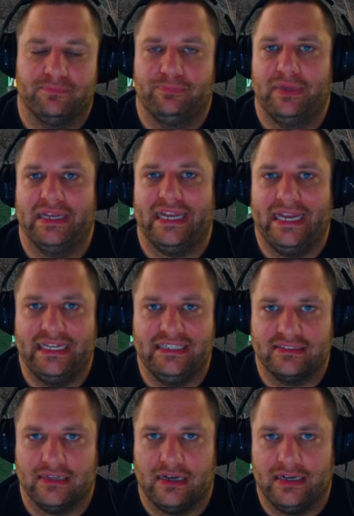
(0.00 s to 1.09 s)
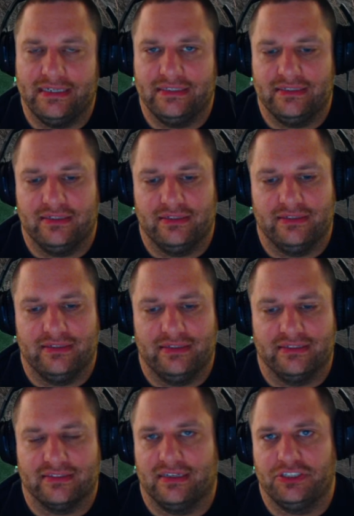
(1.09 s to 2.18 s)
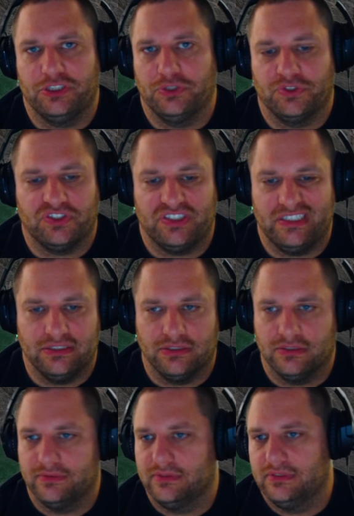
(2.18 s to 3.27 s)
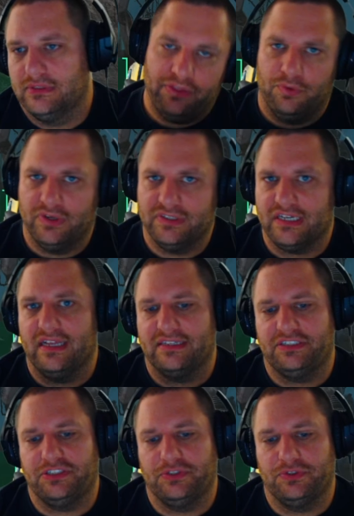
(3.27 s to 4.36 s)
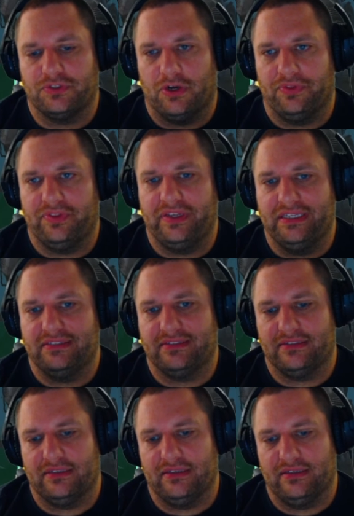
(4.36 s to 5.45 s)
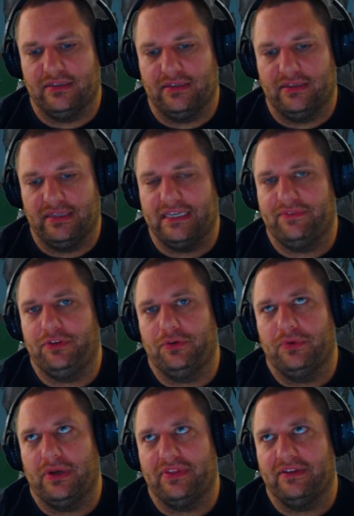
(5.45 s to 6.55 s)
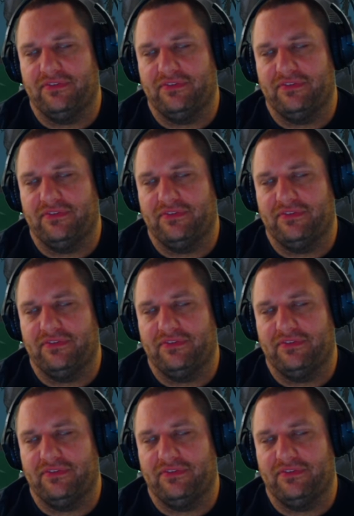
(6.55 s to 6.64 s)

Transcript: pick any sign that's going to use steel. The ones I like to use are these. They give you, I think,